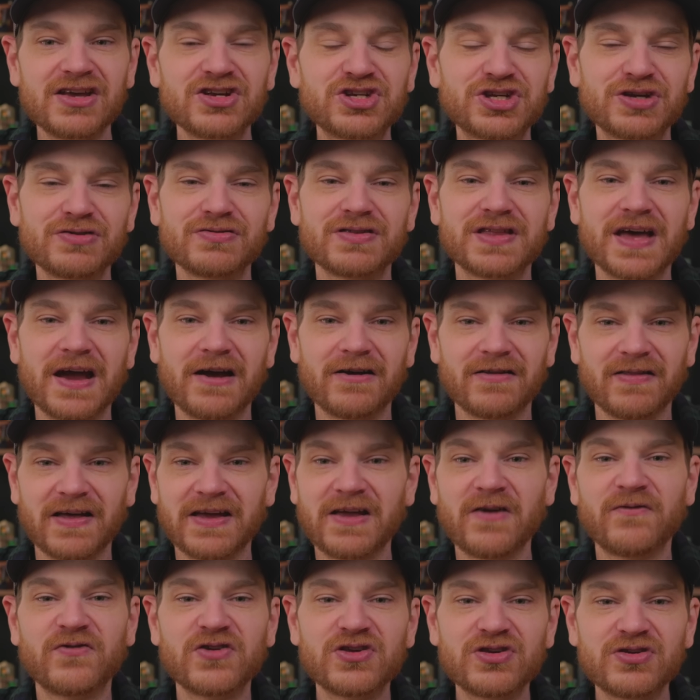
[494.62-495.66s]
issue there.
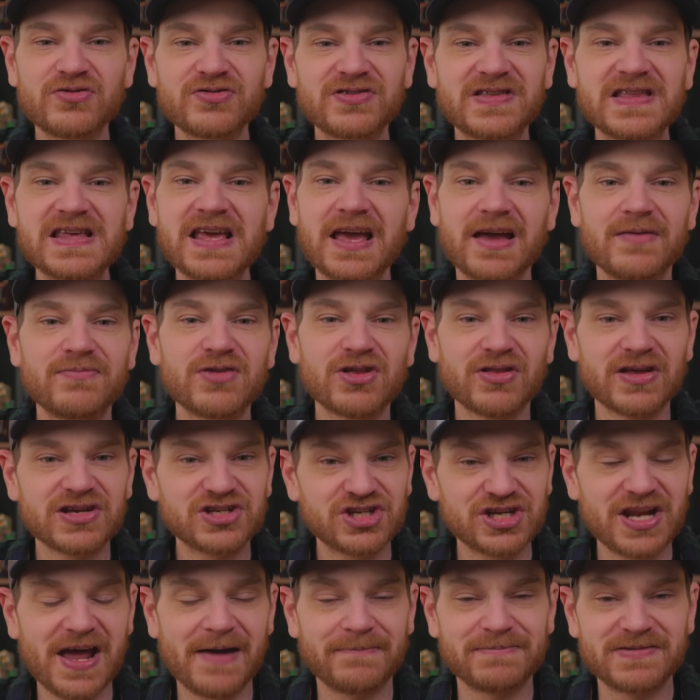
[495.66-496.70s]
Like if you use the
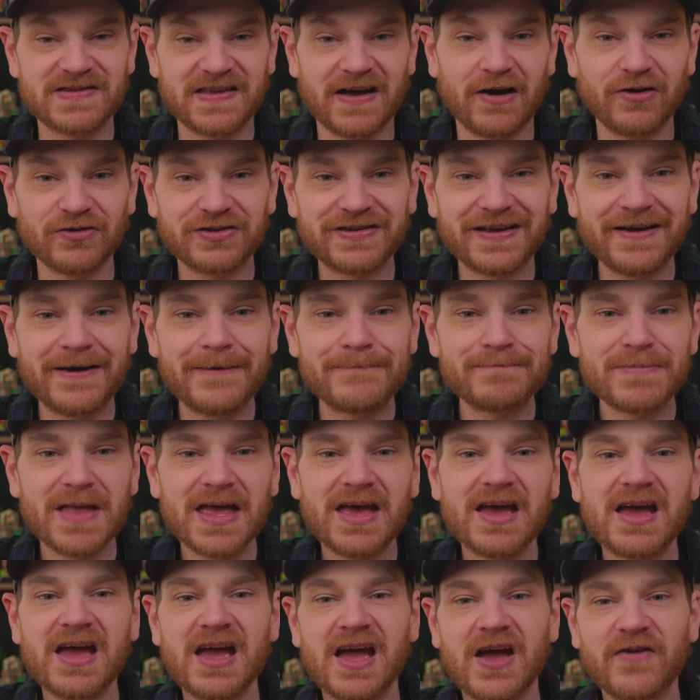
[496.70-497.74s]
emulation app Delta,
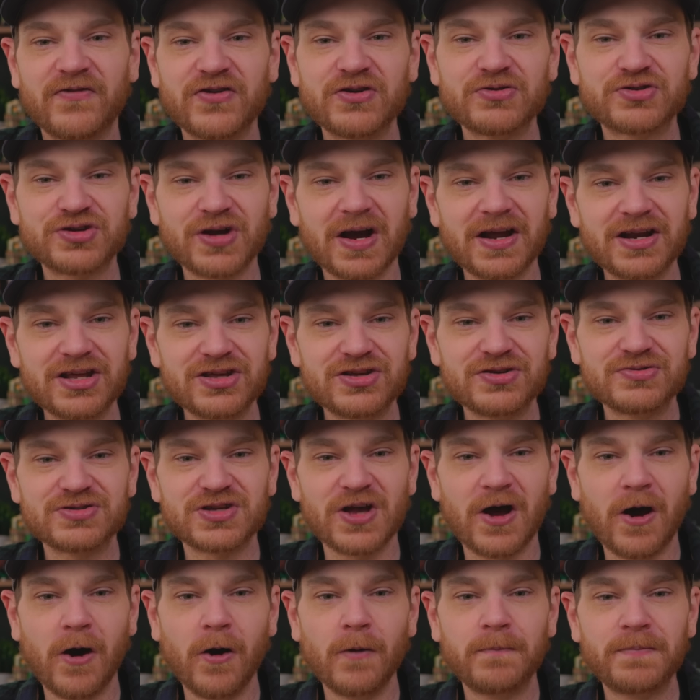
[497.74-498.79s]
if you try to use
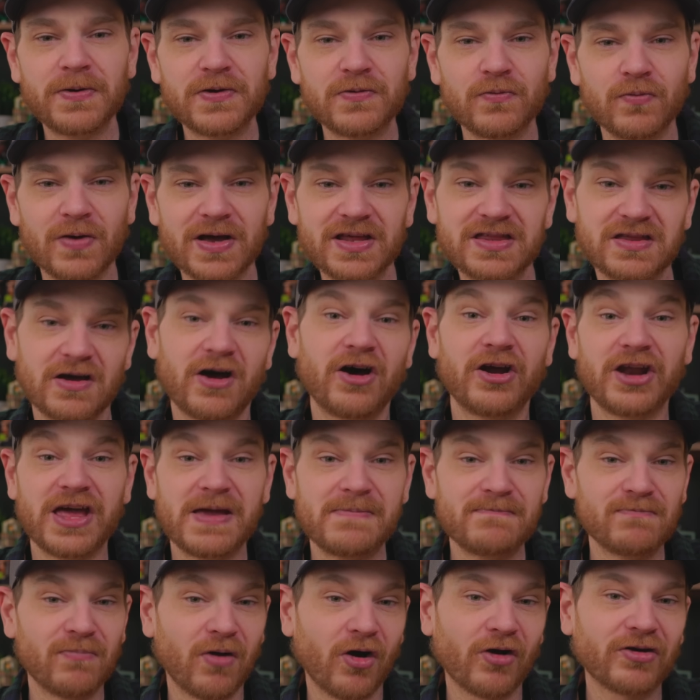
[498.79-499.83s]
open with on a
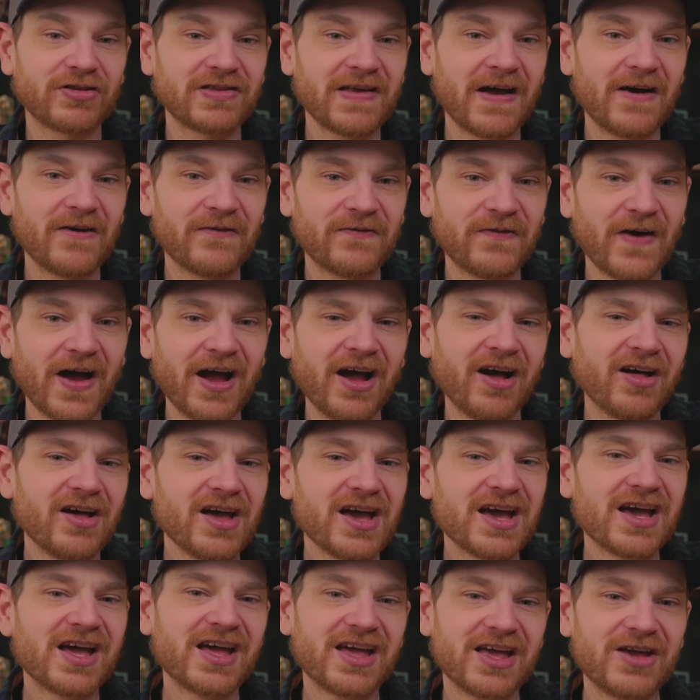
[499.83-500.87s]
markdown file,
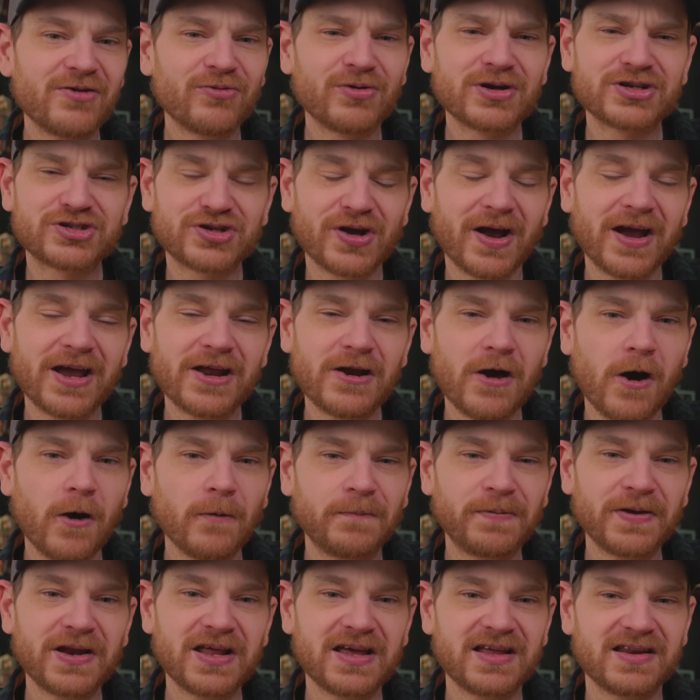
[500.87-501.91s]
it would try and
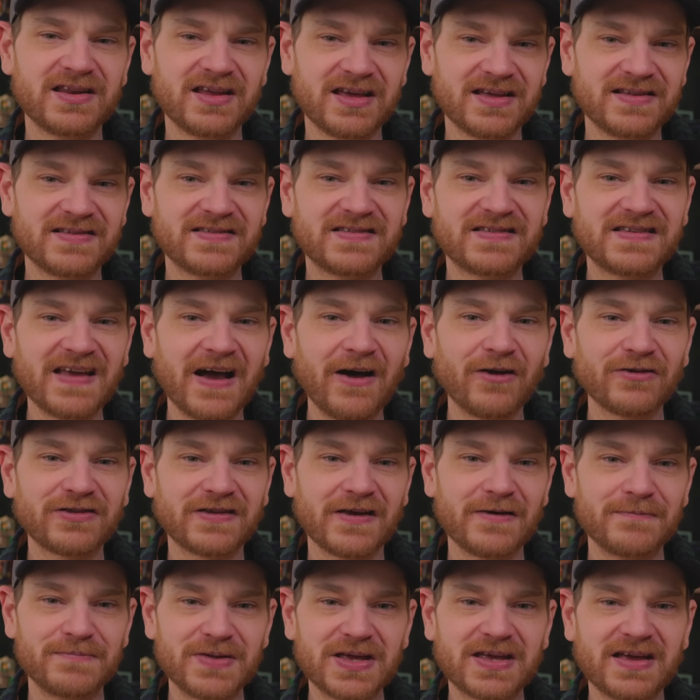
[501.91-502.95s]
open it in
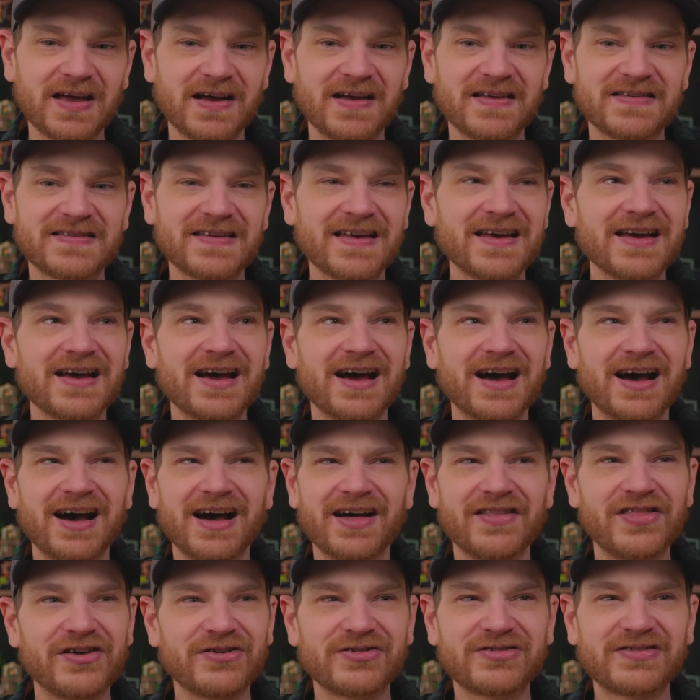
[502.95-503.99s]
Delta because
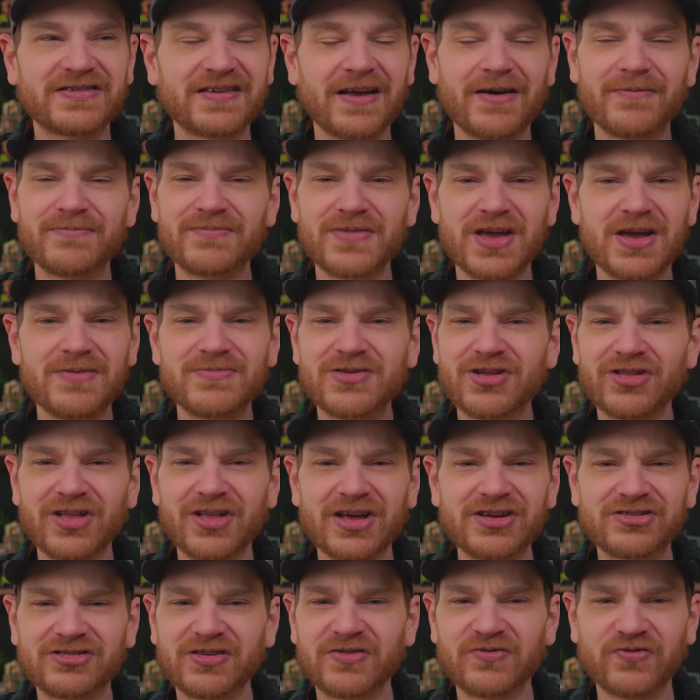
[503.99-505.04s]
uh, there's some
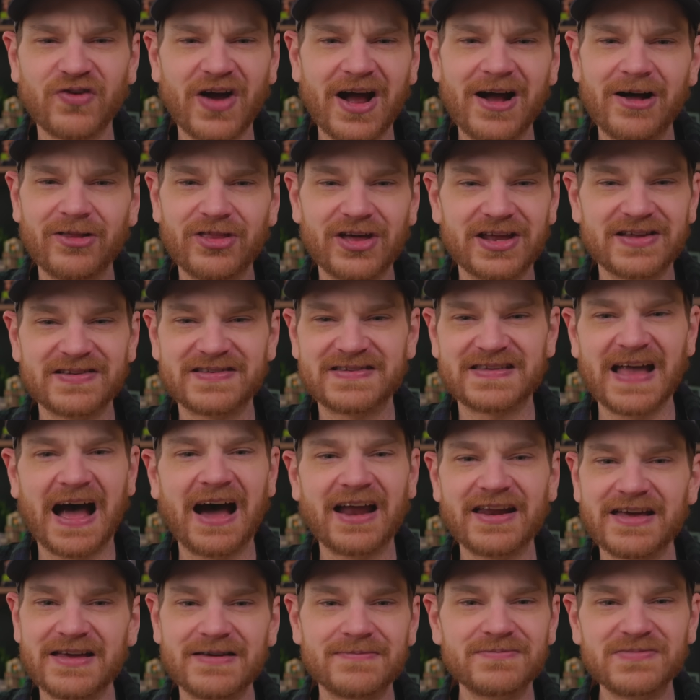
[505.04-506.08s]
emulation file that is
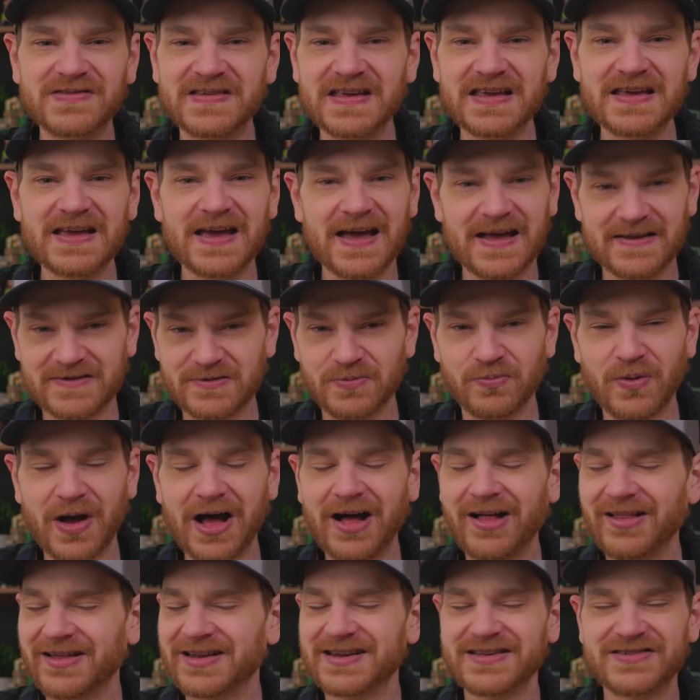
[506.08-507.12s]
.md as
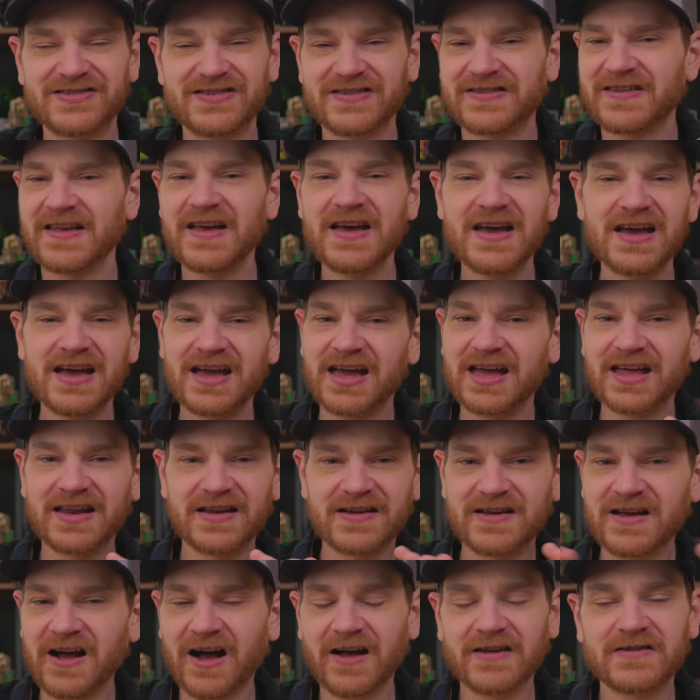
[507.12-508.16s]
well. And it just,
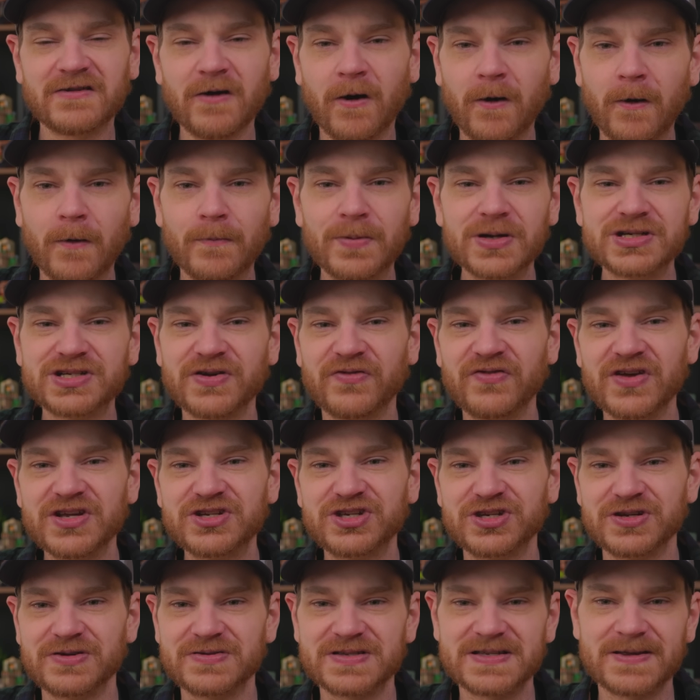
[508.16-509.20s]
it caused a whole bunch of
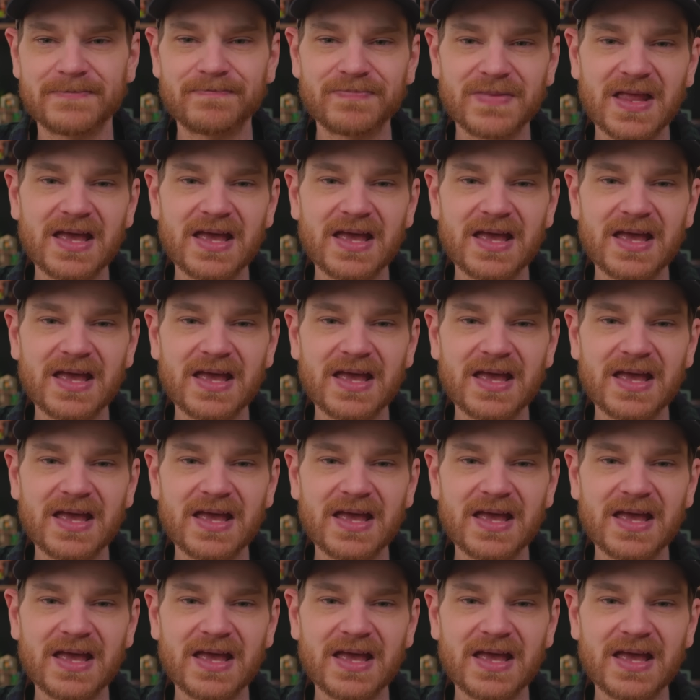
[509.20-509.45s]
issues.